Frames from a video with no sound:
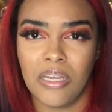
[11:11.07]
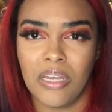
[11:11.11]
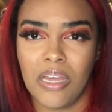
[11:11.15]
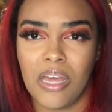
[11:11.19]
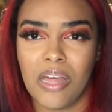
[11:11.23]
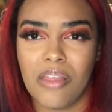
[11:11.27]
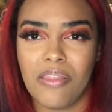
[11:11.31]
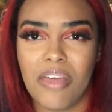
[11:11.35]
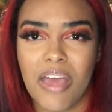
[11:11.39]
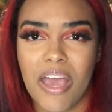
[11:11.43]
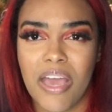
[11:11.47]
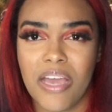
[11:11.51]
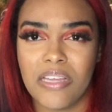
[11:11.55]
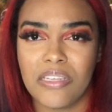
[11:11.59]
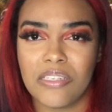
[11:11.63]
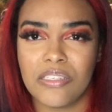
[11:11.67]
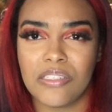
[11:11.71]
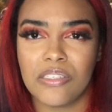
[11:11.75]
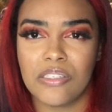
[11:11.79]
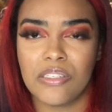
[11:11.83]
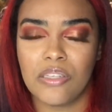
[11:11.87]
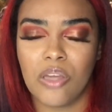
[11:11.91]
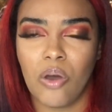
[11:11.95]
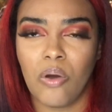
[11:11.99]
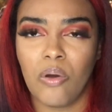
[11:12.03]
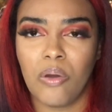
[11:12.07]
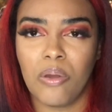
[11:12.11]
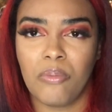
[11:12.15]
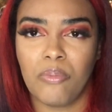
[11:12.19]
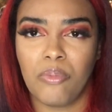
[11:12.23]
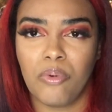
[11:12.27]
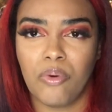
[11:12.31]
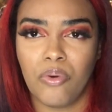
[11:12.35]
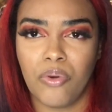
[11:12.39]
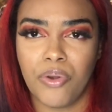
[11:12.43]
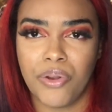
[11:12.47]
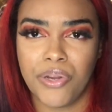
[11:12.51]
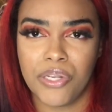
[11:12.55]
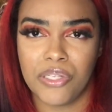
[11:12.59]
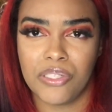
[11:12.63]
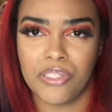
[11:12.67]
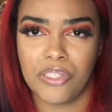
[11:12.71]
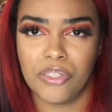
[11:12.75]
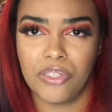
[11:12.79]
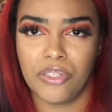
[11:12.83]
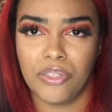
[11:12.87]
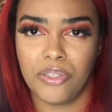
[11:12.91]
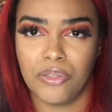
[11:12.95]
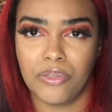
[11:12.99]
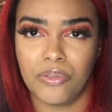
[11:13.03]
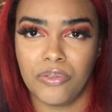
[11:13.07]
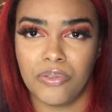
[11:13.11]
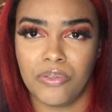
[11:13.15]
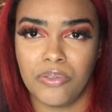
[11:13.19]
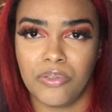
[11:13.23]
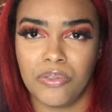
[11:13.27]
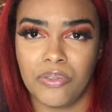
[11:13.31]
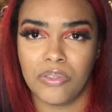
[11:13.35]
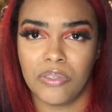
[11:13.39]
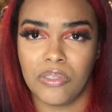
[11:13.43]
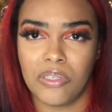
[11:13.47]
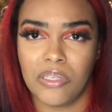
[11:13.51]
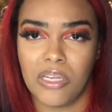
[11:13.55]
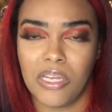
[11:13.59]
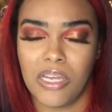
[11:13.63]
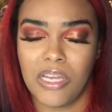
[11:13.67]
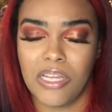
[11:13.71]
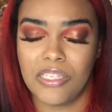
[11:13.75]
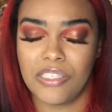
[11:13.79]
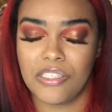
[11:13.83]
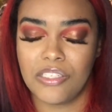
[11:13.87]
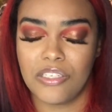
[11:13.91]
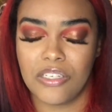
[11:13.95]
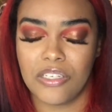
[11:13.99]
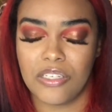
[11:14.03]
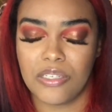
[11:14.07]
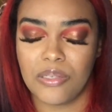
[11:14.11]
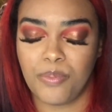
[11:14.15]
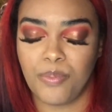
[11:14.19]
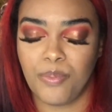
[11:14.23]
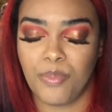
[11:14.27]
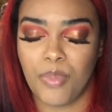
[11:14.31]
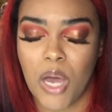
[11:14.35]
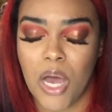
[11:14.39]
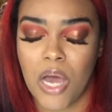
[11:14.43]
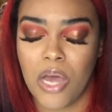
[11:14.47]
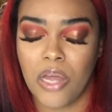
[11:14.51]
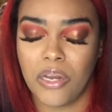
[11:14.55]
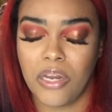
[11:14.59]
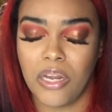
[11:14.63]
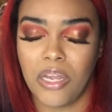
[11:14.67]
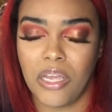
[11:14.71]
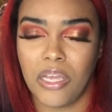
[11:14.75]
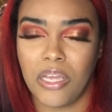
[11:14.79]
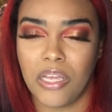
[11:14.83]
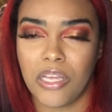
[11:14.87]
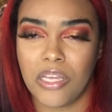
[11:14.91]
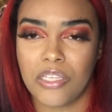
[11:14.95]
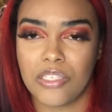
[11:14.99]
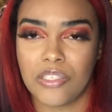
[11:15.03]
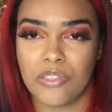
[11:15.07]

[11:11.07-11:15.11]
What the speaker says: That is so important to do. It's just bonding. It's